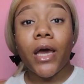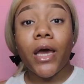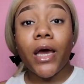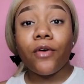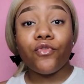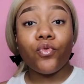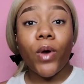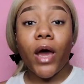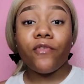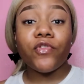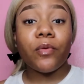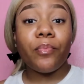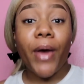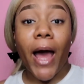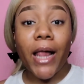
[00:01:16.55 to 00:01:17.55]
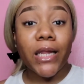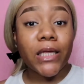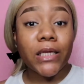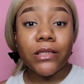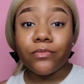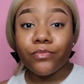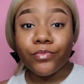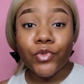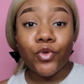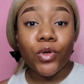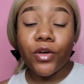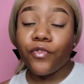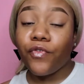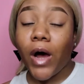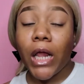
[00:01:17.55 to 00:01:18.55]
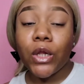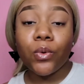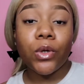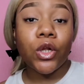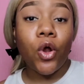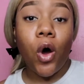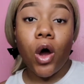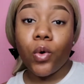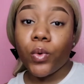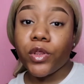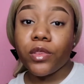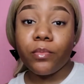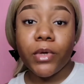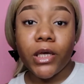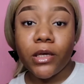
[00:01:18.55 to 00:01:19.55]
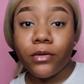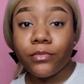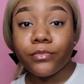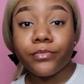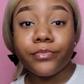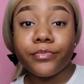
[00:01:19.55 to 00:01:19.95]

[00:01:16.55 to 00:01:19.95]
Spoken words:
Yeah, if you have the palette, you can follow along with me.